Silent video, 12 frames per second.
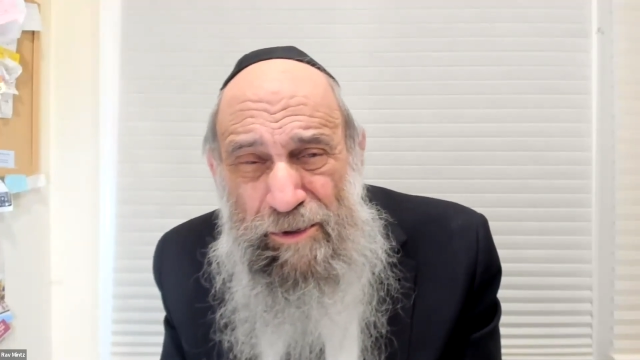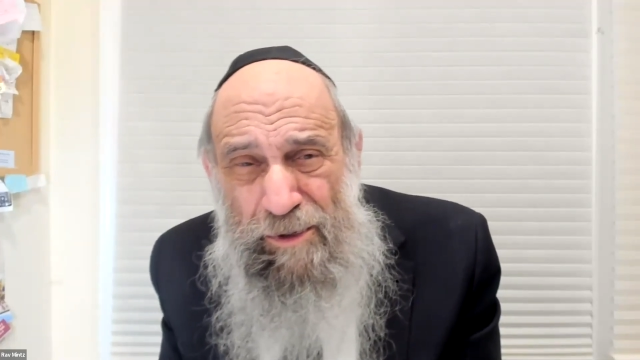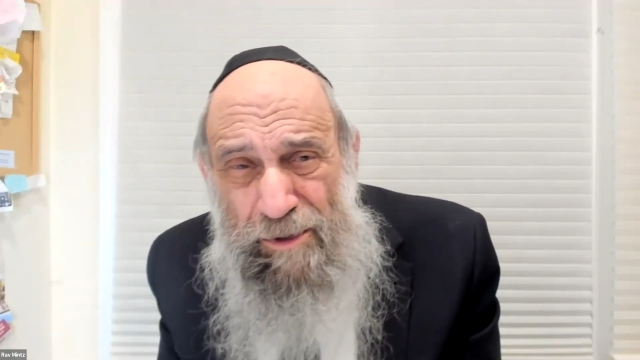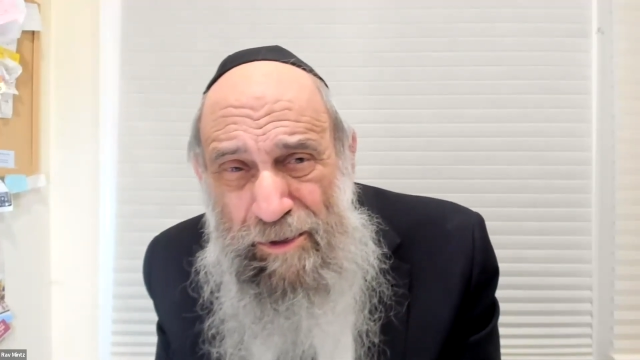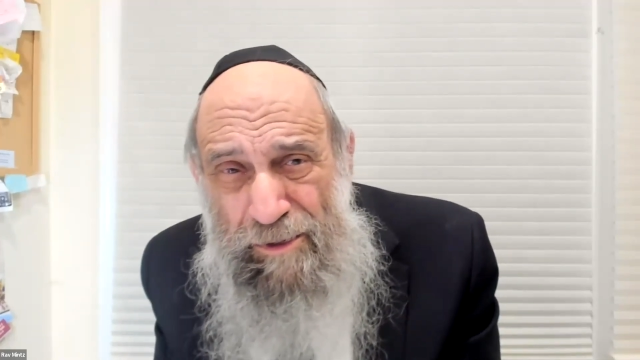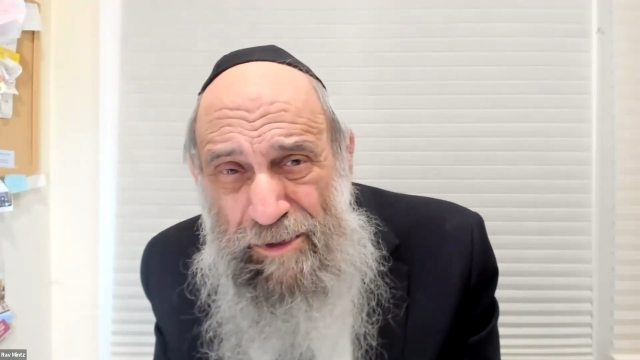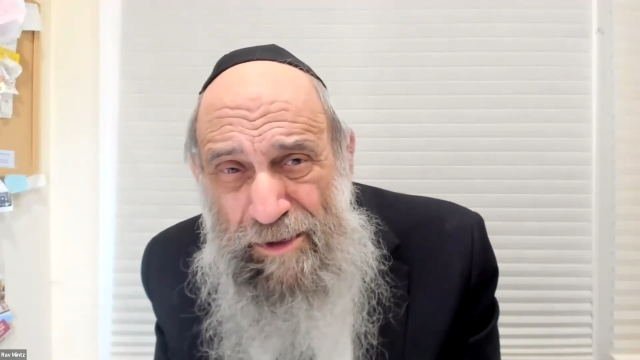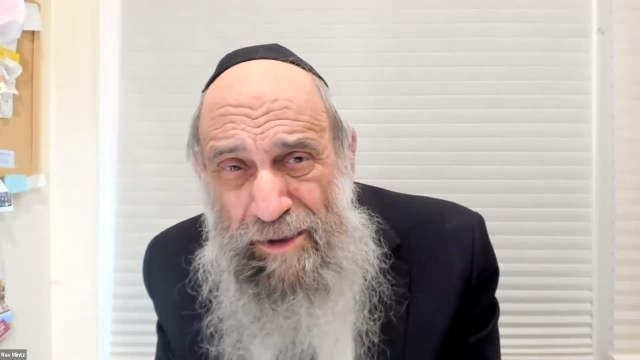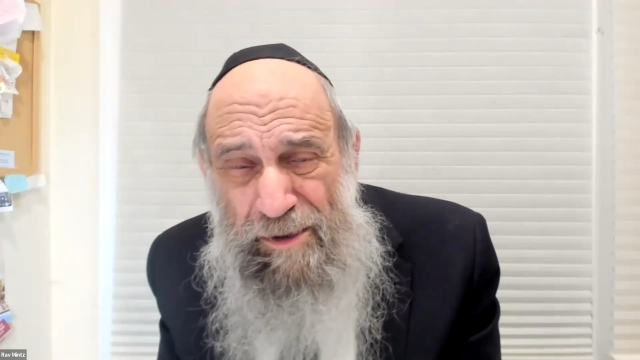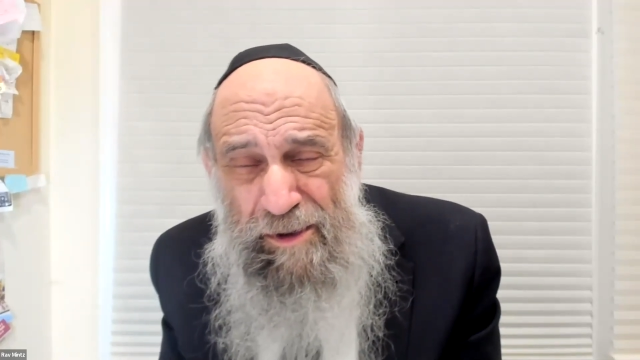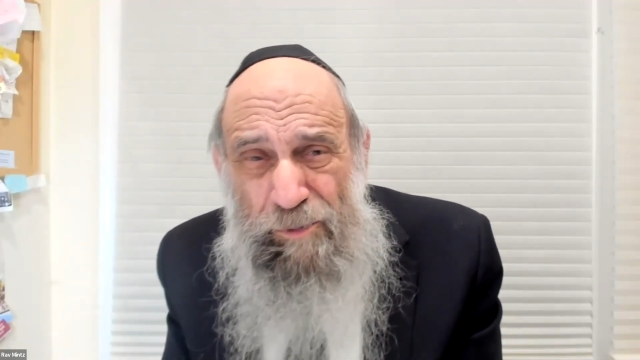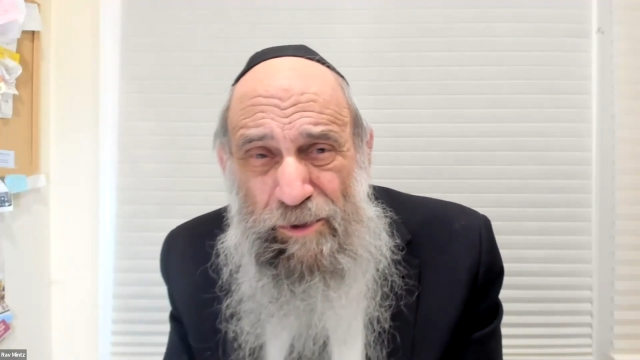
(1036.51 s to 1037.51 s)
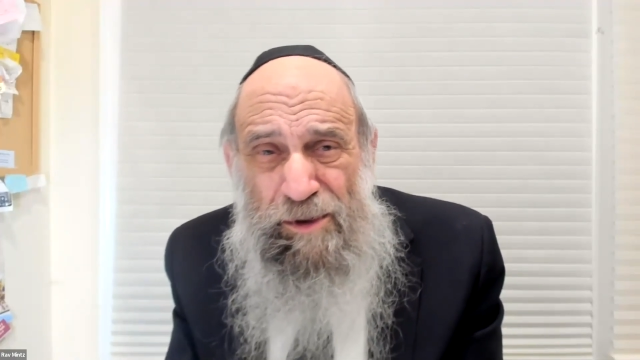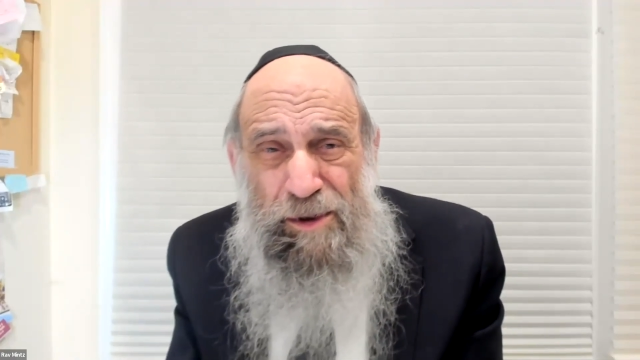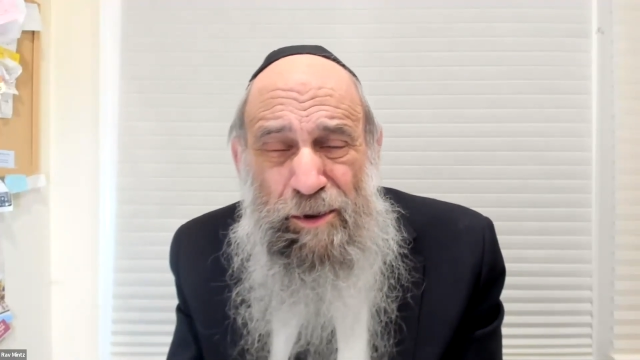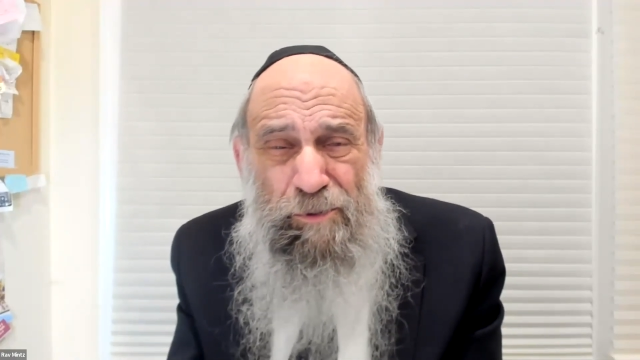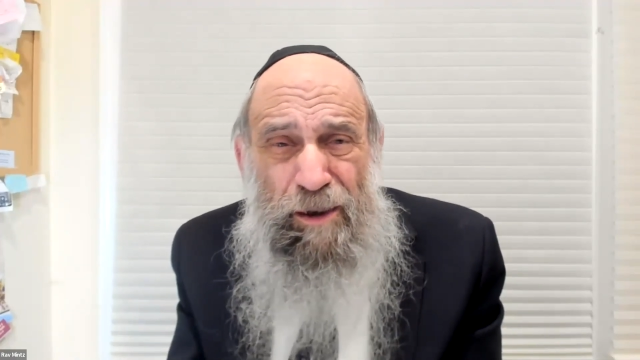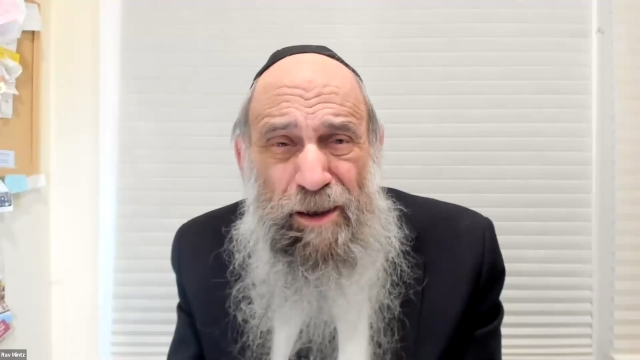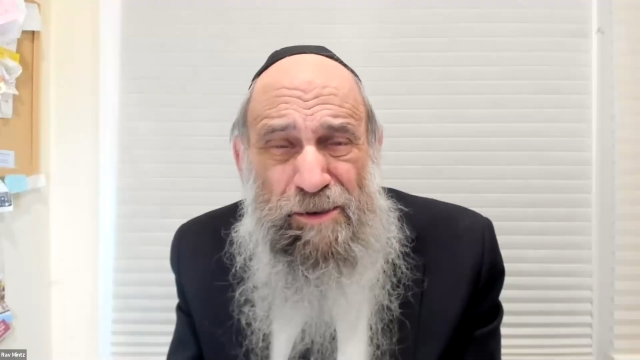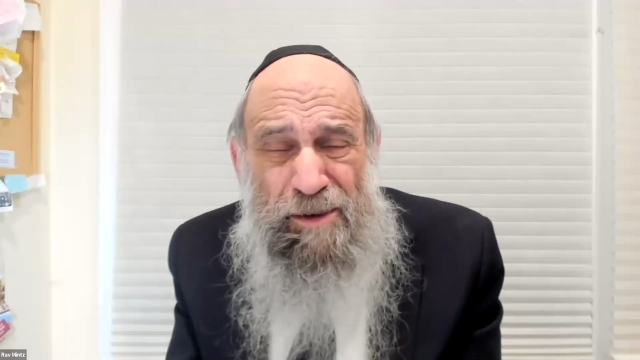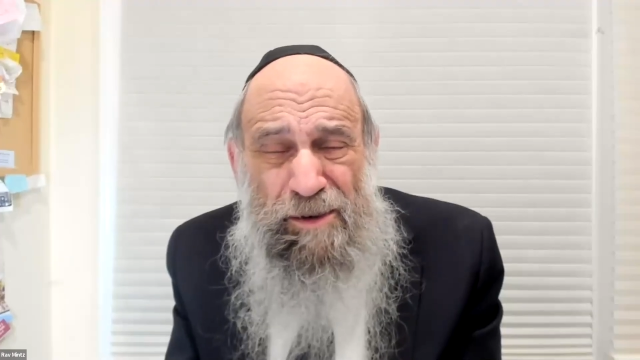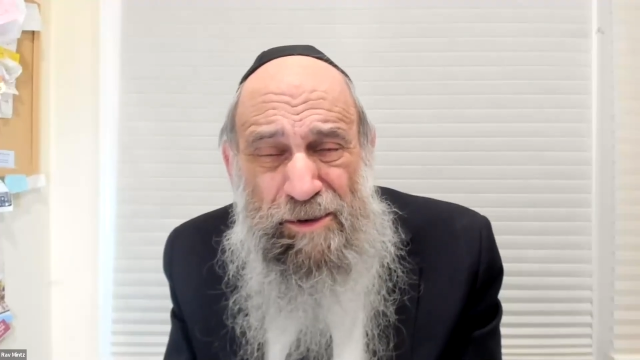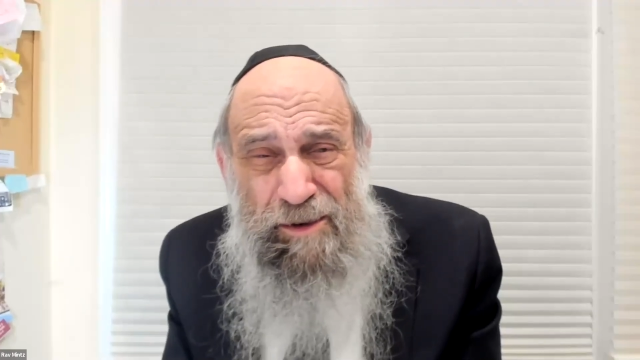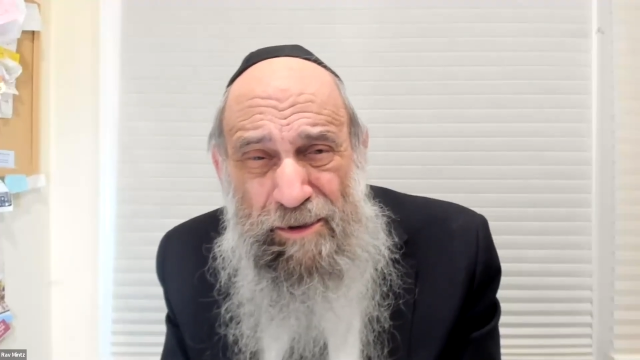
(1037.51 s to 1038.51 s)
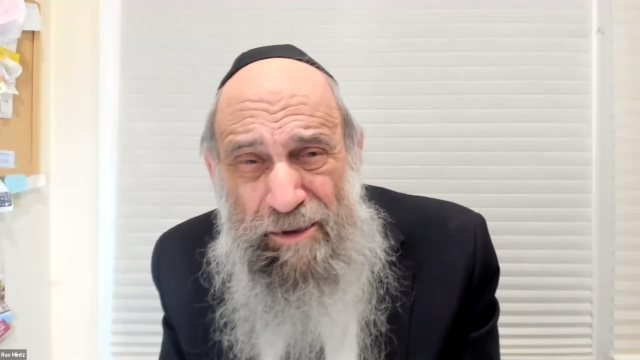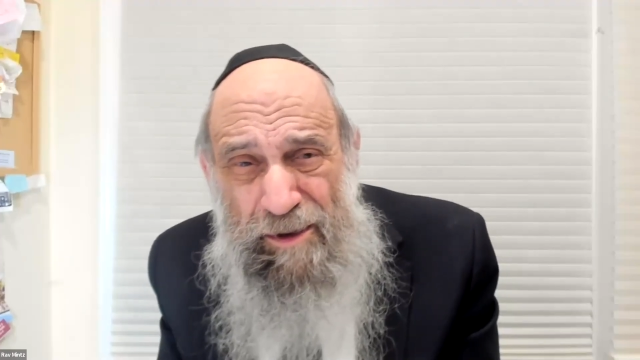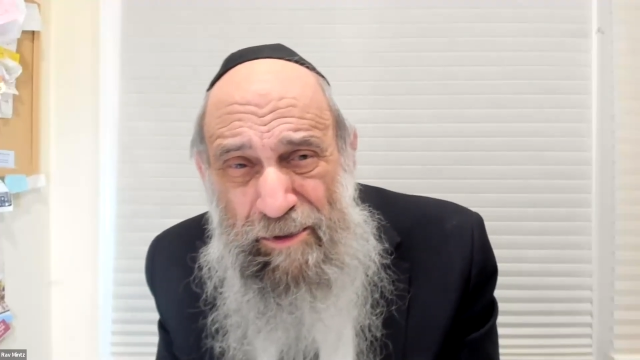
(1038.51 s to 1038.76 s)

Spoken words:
the season when sunrise is,